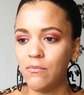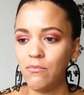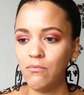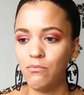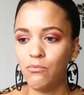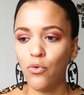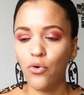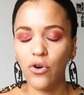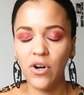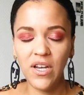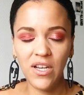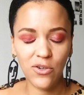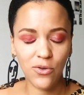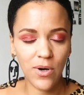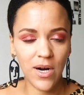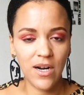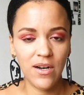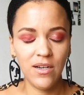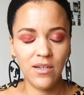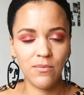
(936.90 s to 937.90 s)
more
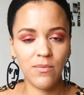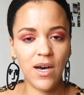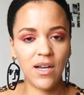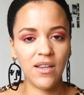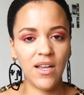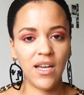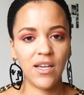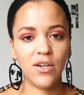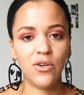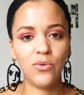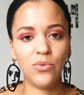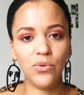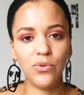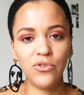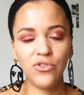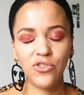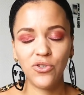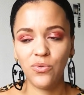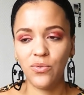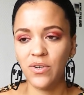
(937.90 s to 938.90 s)
inquiring about like her
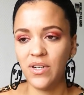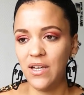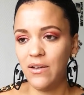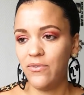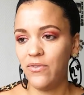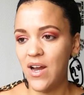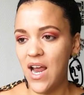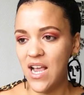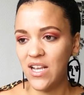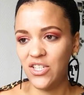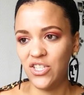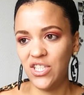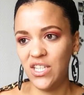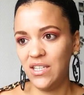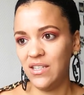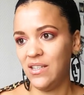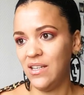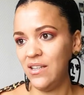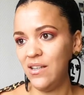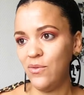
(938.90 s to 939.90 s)
roots or whatever, and she
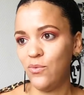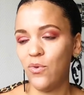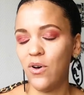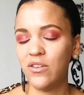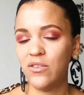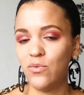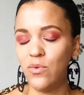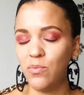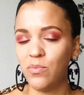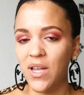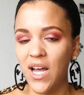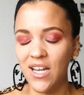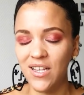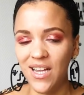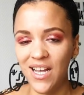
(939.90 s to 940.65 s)
didn't want to reply.